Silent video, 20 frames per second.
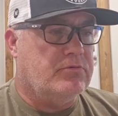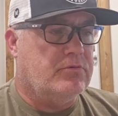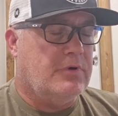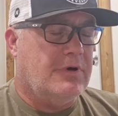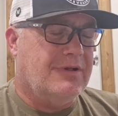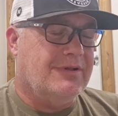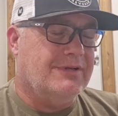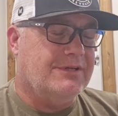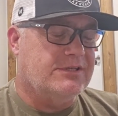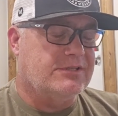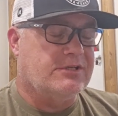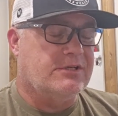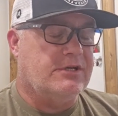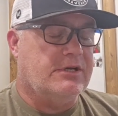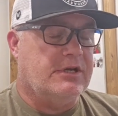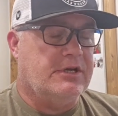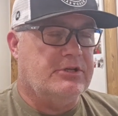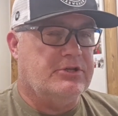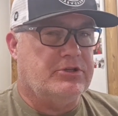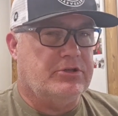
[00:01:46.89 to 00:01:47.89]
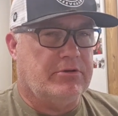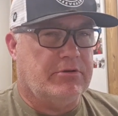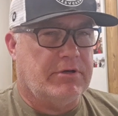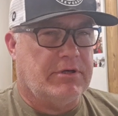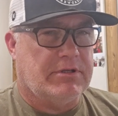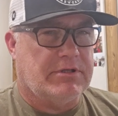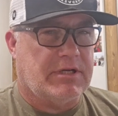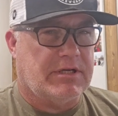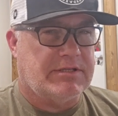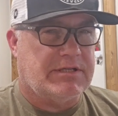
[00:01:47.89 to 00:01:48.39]
Well, it isn't an issue
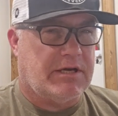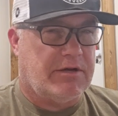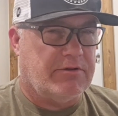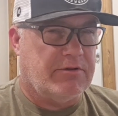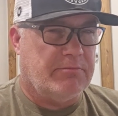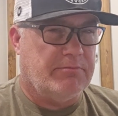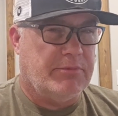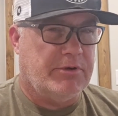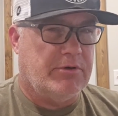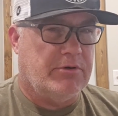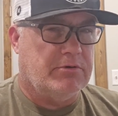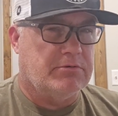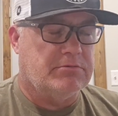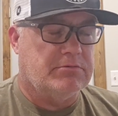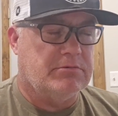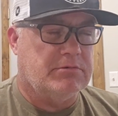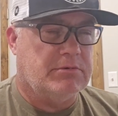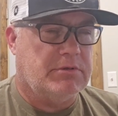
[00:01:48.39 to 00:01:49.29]
because that's how they're built.